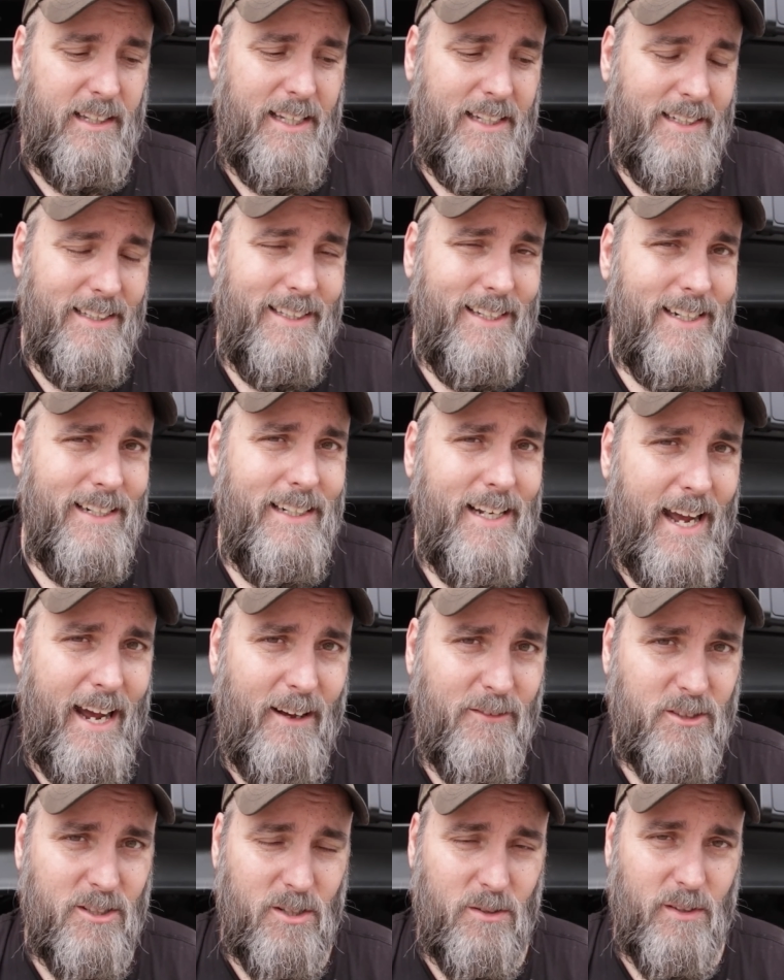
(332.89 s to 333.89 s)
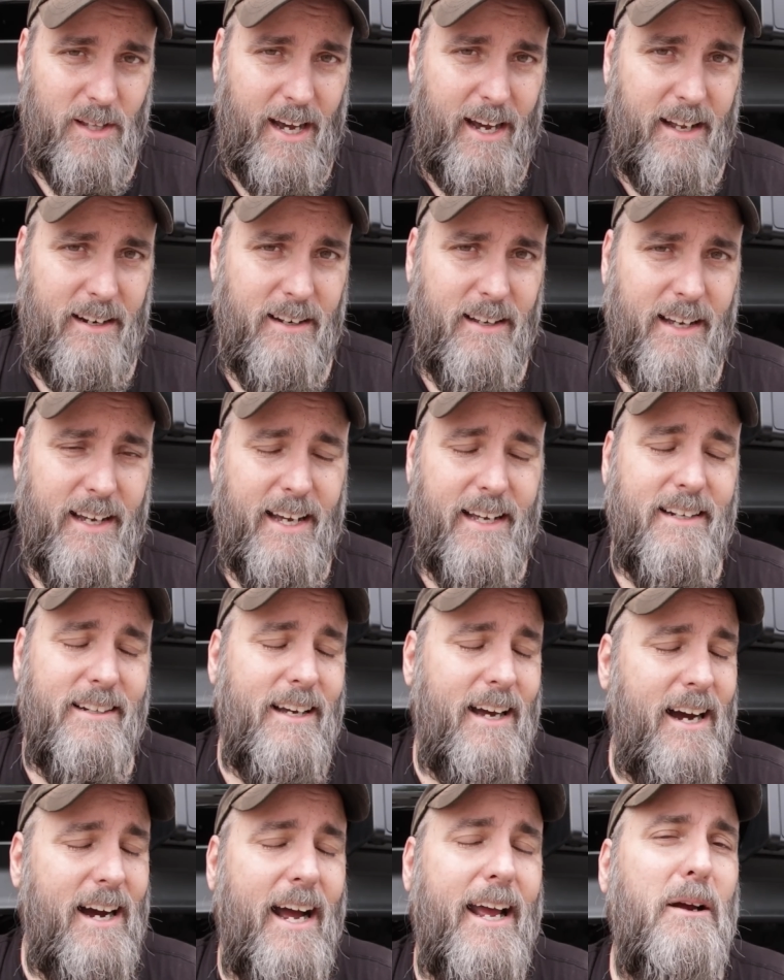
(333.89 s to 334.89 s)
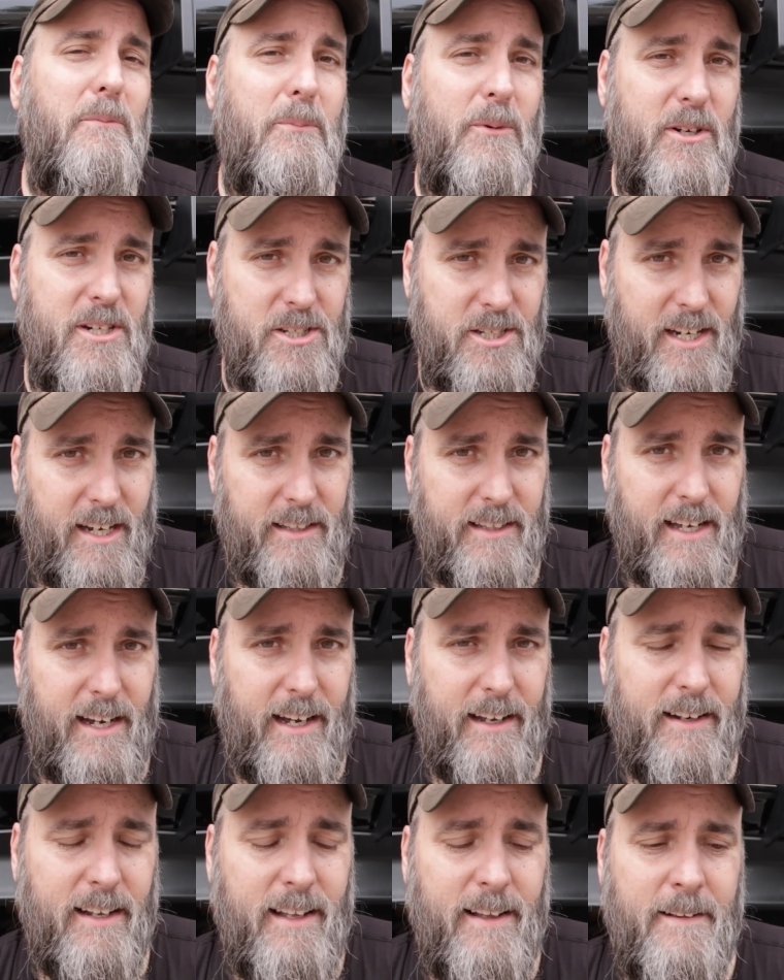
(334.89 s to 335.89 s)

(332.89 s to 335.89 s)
And they didn't have to do that. And I appreciate that.